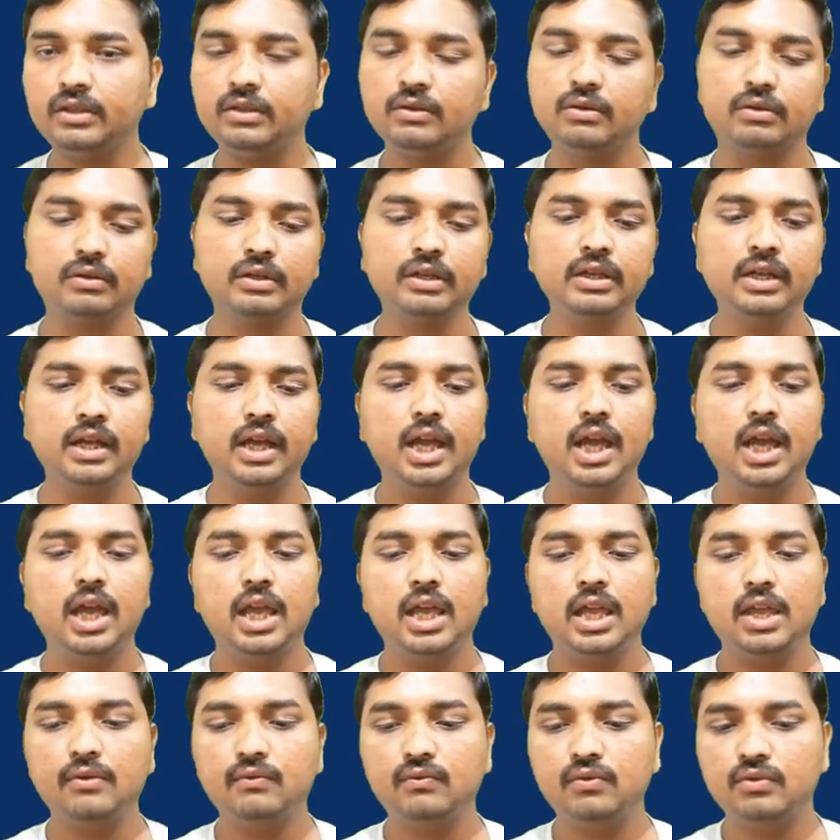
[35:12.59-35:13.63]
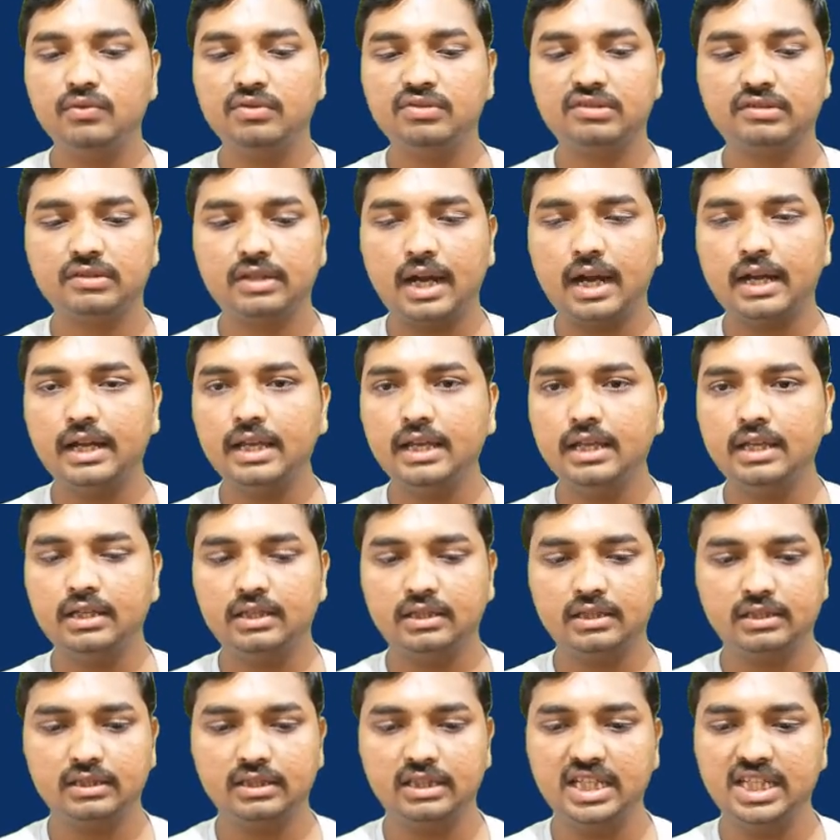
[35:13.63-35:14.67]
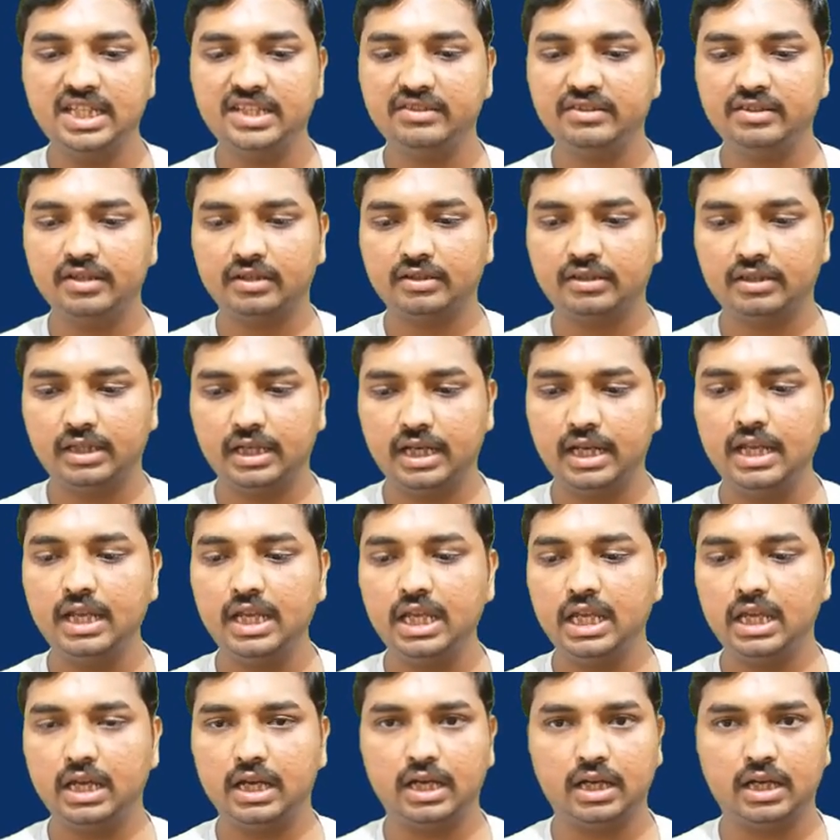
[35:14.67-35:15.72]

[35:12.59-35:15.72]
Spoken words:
Okay, if you study these three